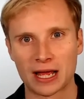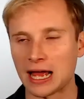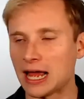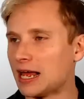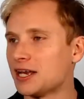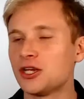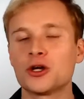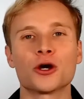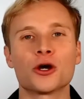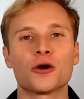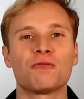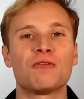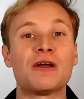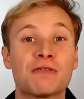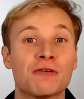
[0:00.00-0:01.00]
In your
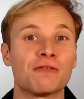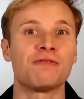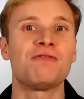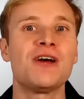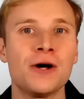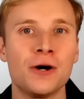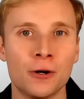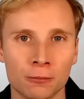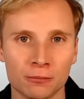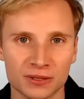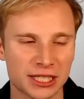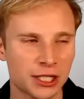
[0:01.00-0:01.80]
favorite films,